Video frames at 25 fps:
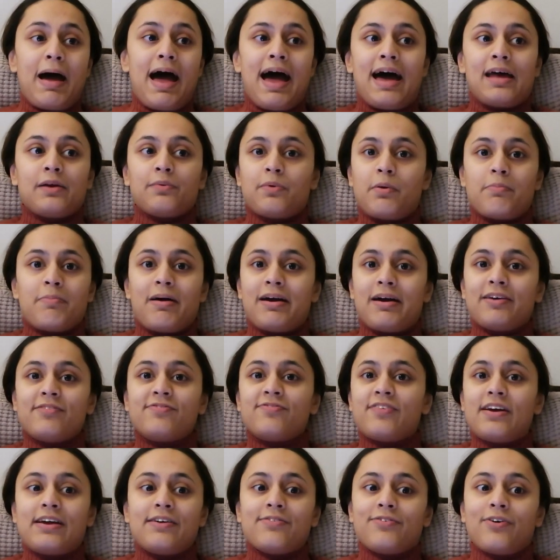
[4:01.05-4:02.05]
mad when my
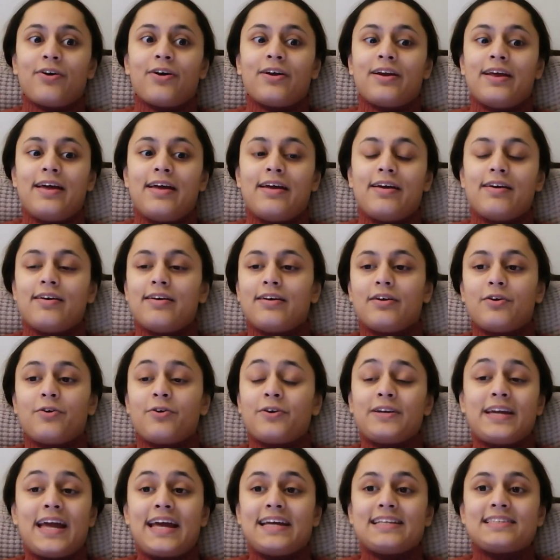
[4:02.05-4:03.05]
favorite
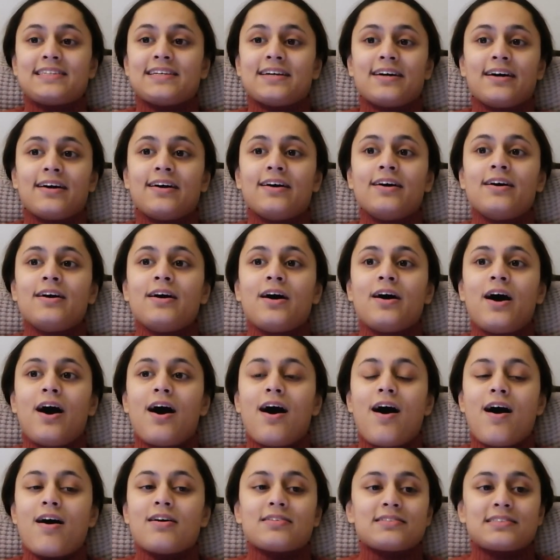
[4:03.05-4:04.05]
creator
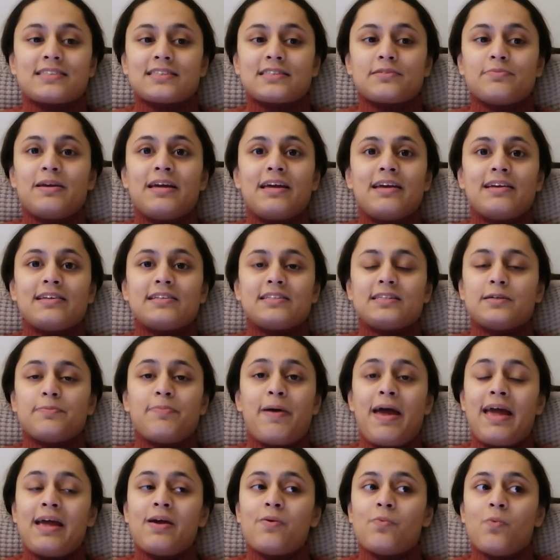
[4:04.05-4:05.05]
asks me to
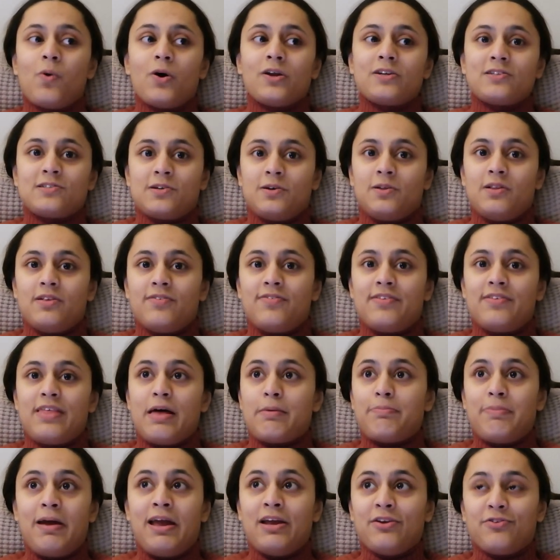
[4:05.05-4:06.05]
pay $1 for
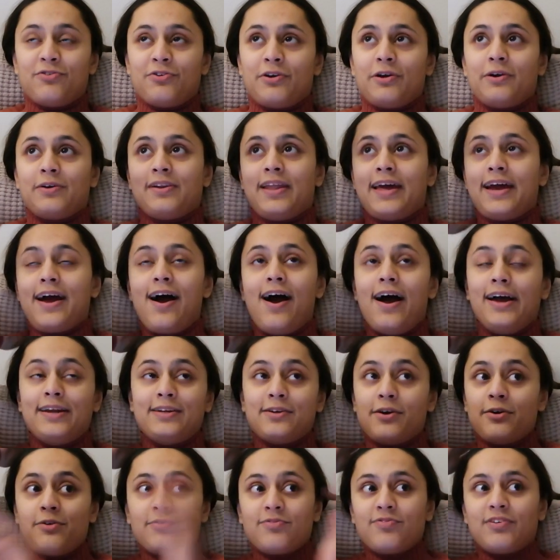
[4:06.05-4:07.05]
their Patreon. Like, I
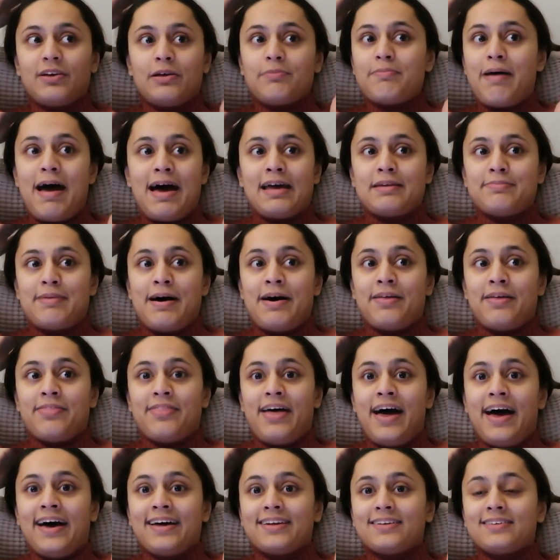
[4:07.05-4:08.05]
don't feel mad about
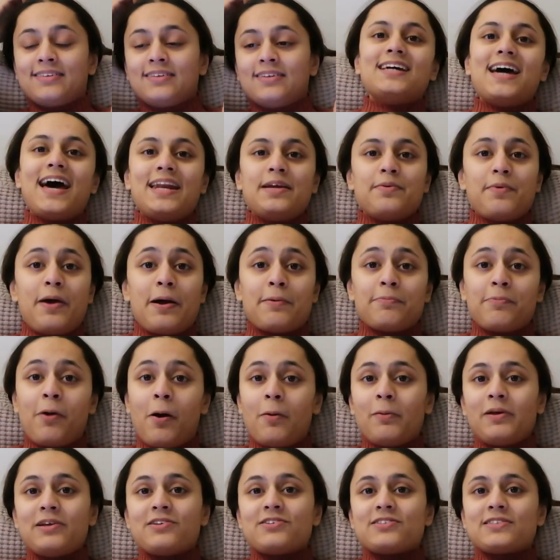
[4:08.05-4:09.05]
that. Anyway, I'm
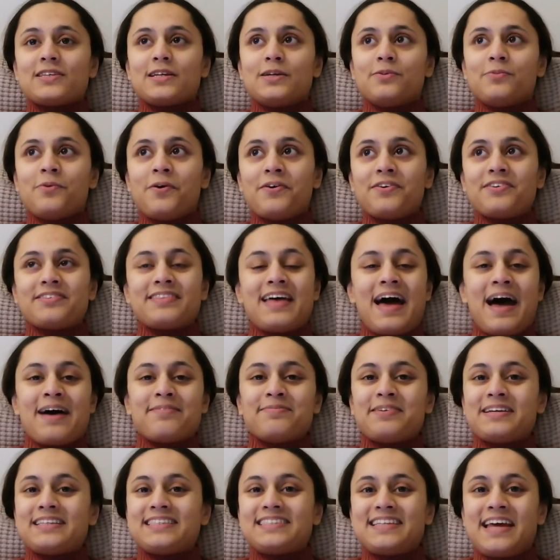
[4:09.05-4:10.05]
probably just gonna watch The
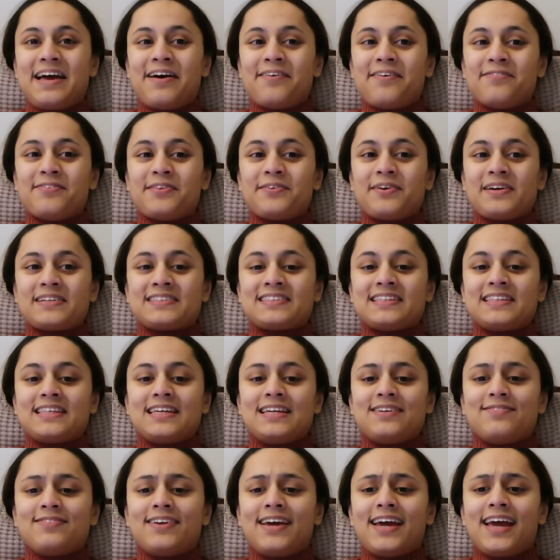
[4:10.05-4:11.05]
Handmaid's Tale for the rest of the
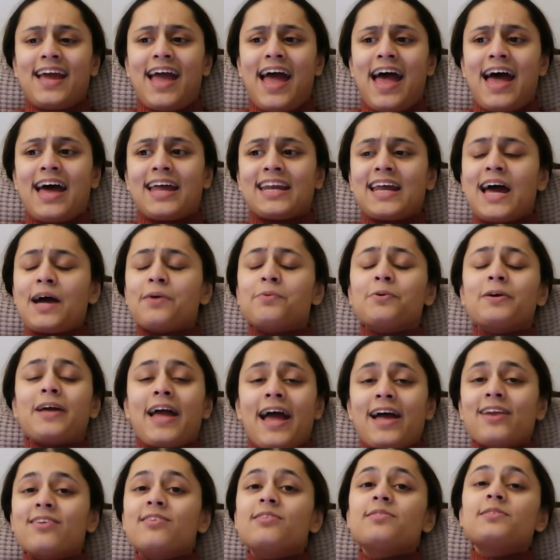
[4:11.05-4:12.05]
evening, and I will
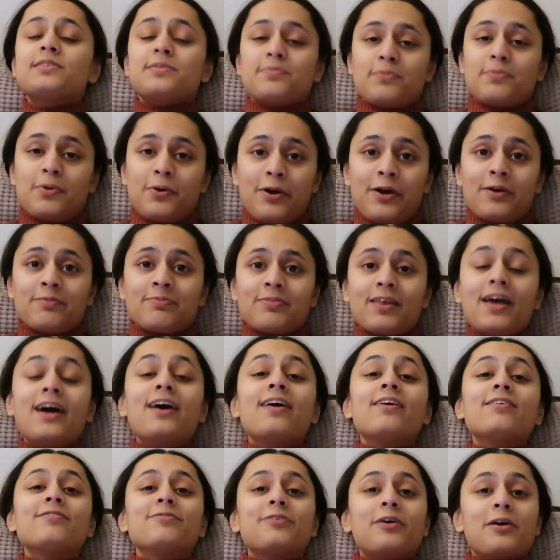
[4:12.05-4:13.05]
catch you tomorrow
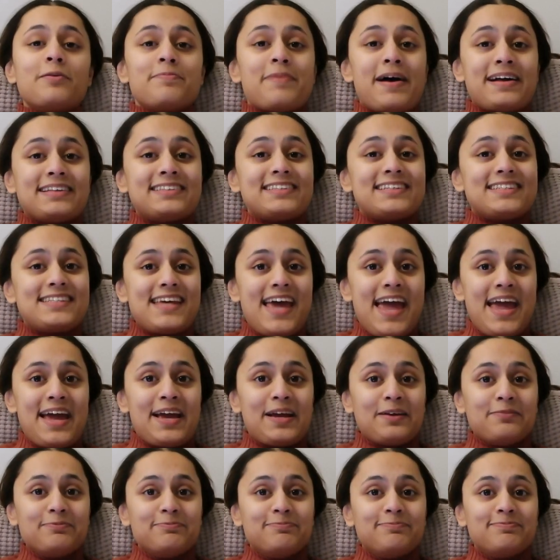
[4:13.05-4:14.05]
for a better
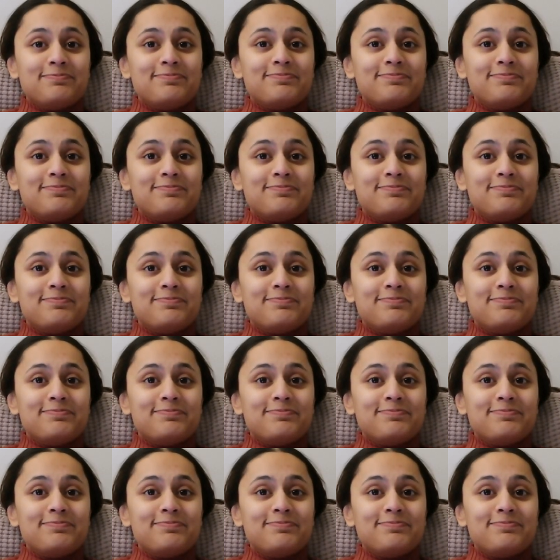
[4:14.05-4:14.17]
day.